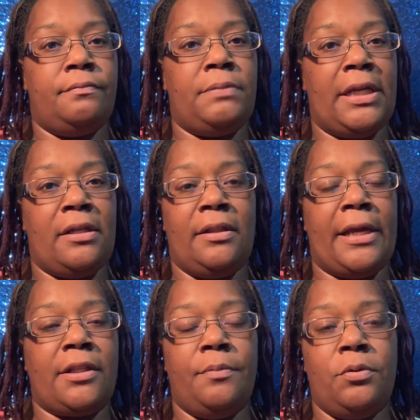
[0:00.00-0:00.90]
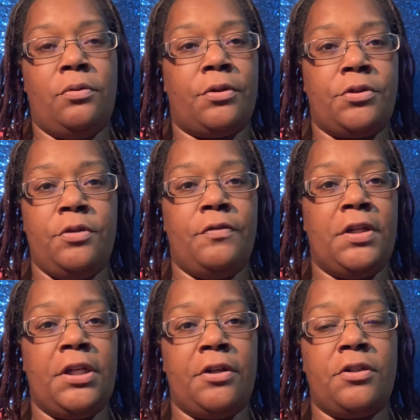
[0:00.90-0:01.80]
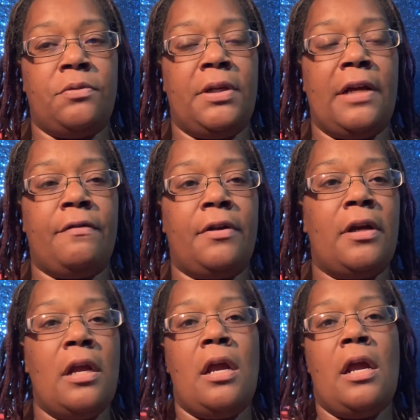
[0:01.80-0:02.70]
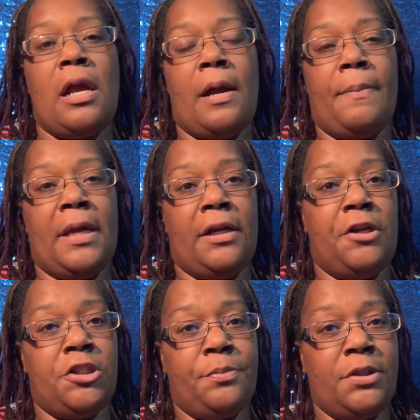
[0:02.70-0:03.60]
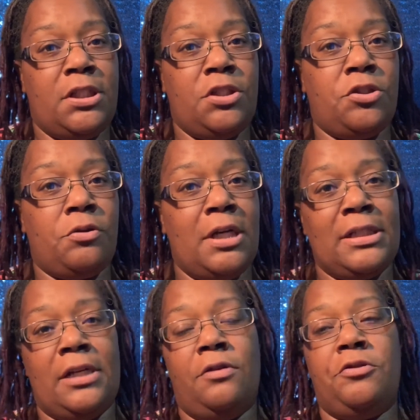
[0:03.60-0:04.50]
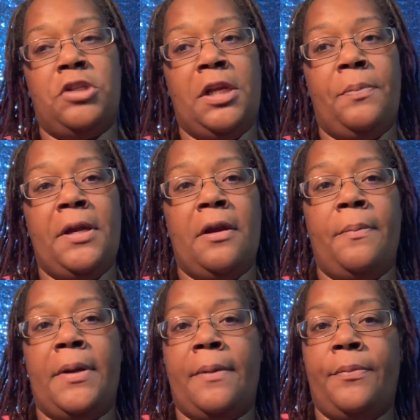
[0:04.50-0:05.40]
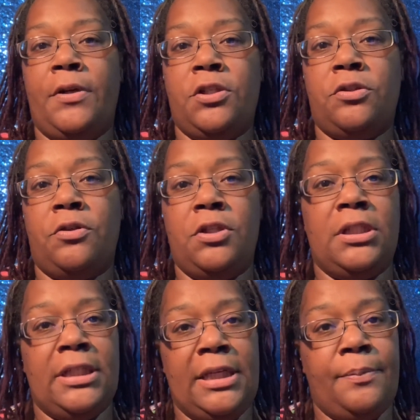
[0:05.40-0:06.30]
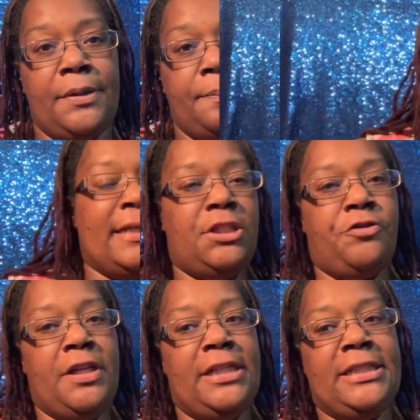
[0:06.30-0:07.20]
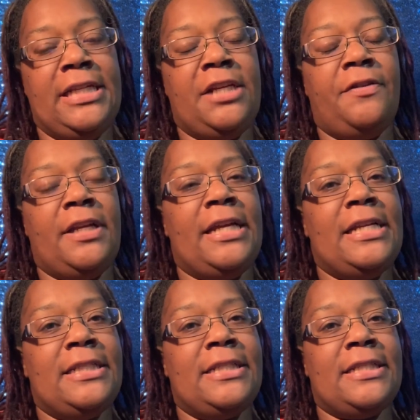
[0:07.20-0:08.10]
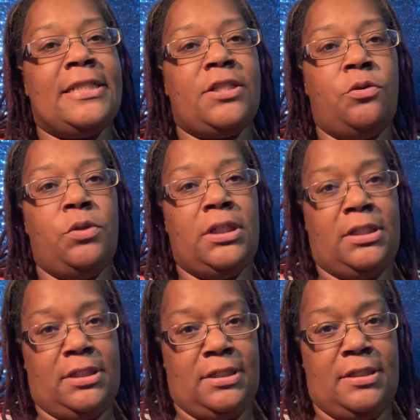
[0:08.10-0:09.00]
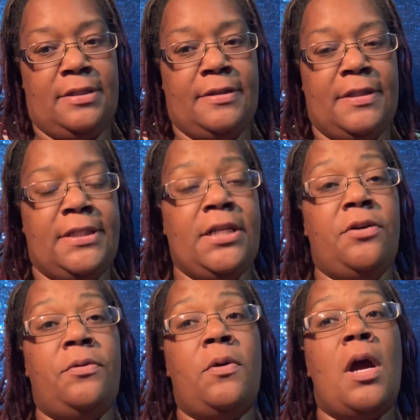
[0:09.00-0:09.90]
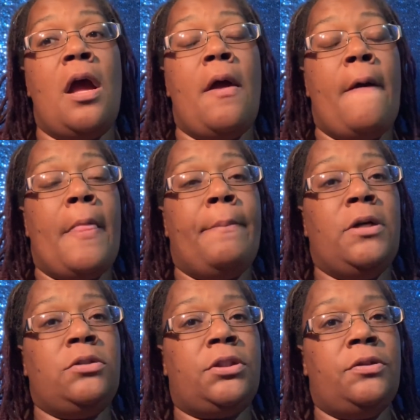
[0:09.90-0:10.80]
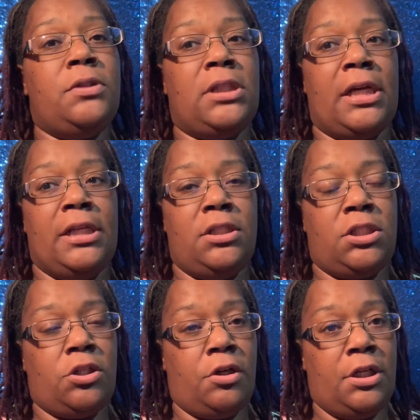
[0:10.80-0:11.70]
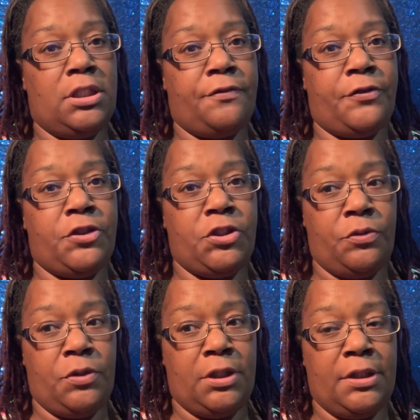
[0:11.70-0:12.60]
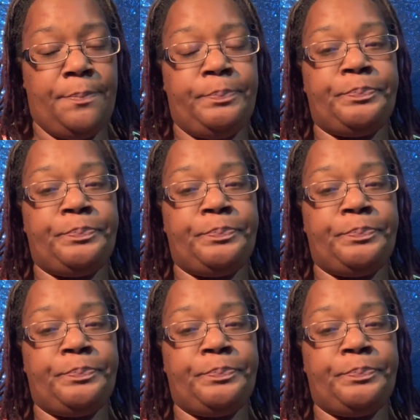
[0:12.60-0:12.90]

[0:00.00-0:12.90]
like collectible or souvenirs or whatever. I'm not 100% sure as I don't drink beer, but I'm pretty sure you can keep it. The next drink secret is the soda. So, most cruise lines charge for soda